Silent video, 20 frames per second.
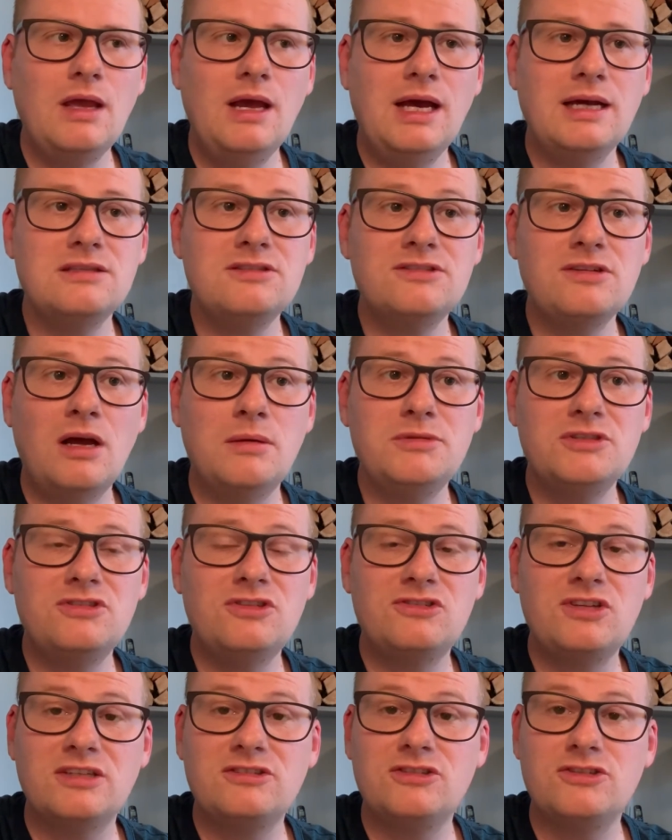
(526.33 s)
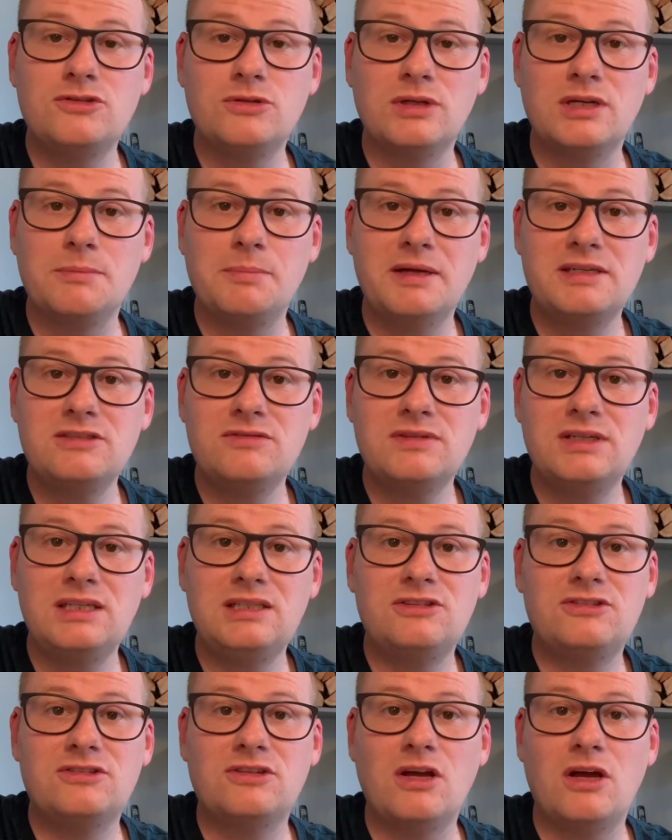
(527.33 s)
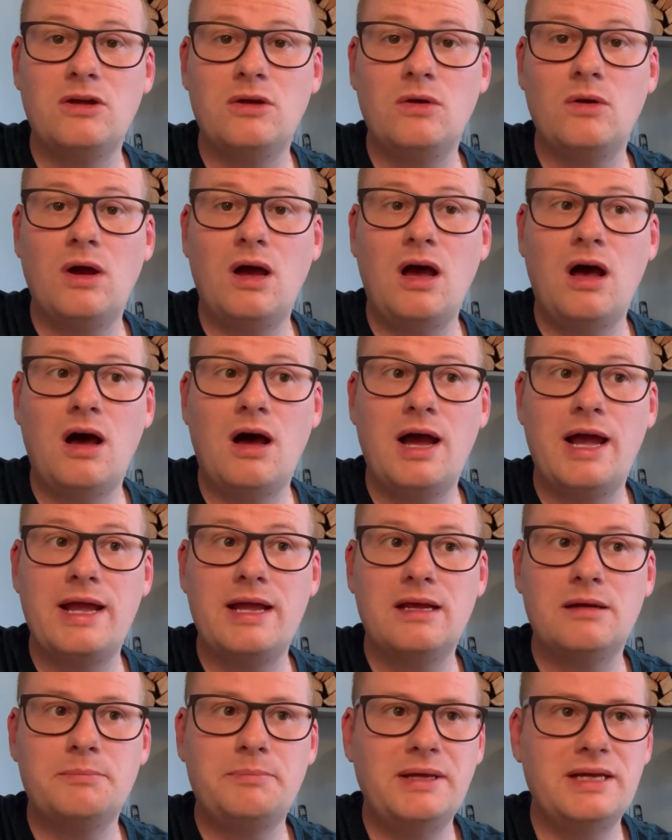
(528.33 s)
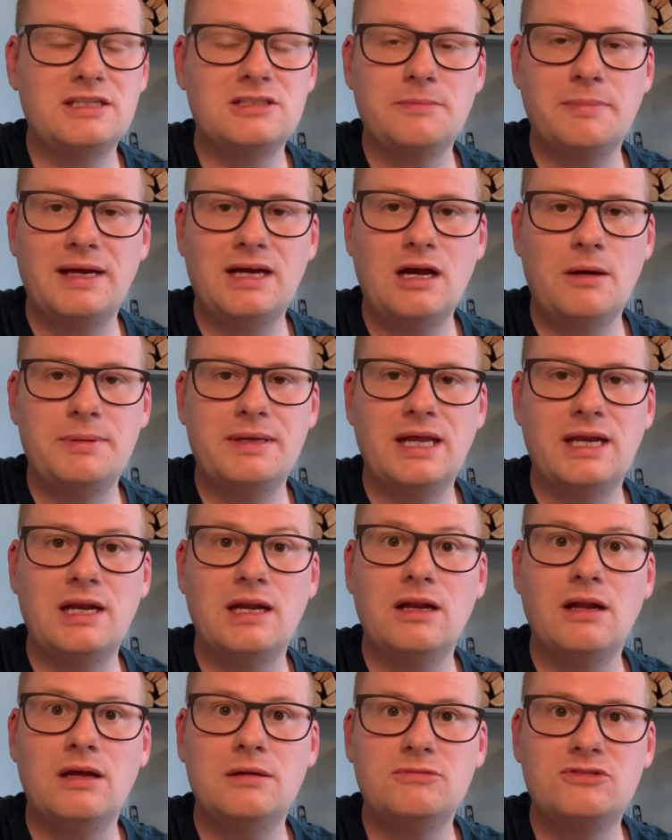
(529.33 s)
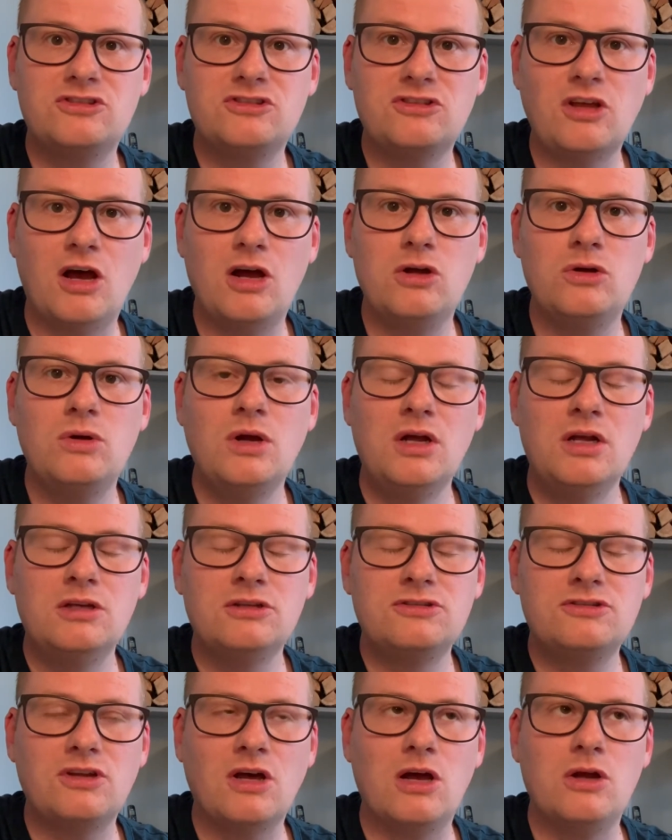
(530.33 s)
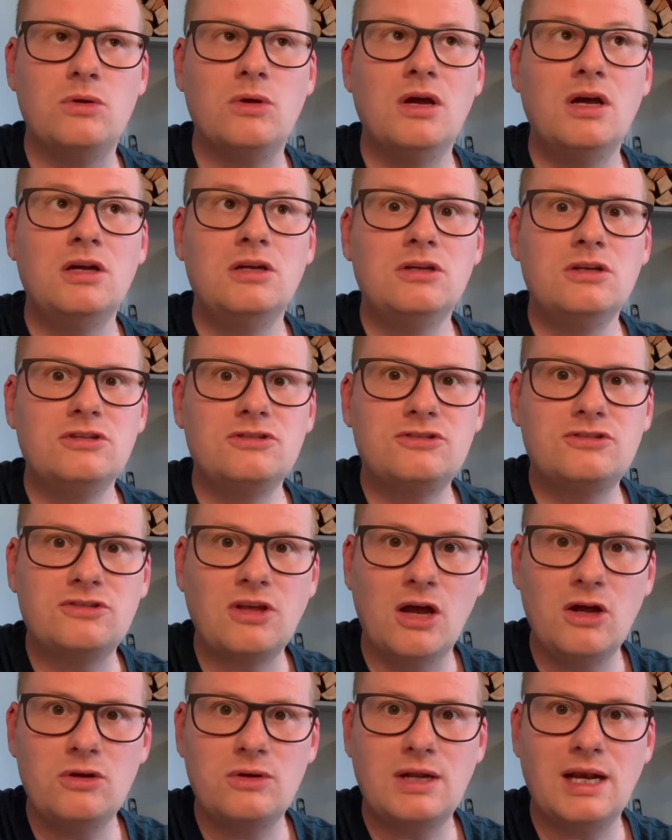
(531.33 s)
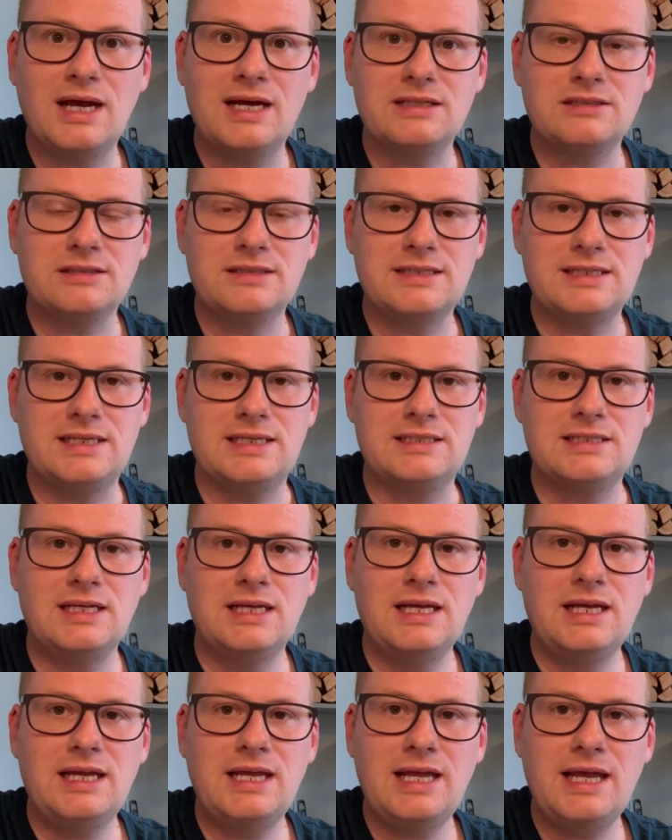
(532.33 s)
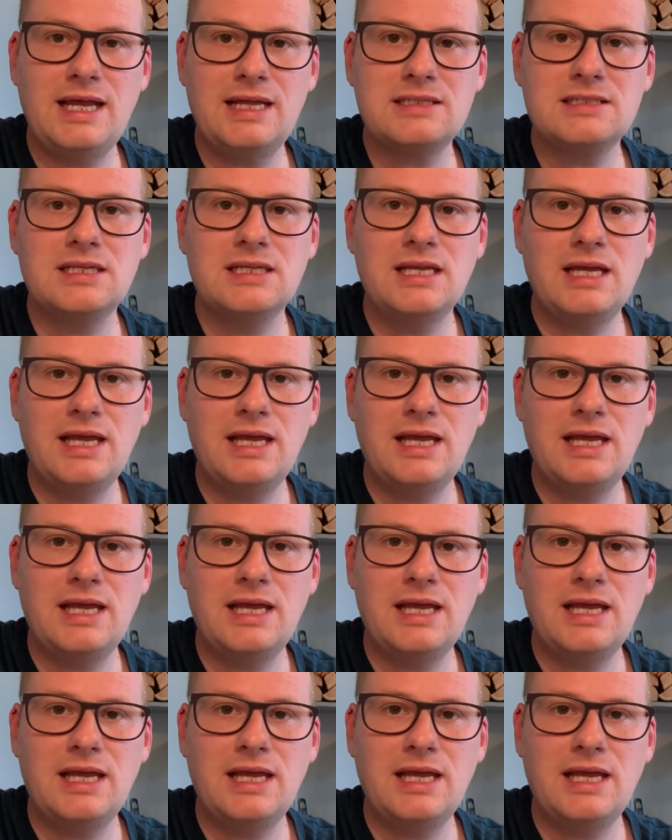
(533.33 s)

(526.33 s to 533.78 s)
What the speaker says: And Simon suggested doing a buddy read, so I picked it back up again, and I'm so glad I did. It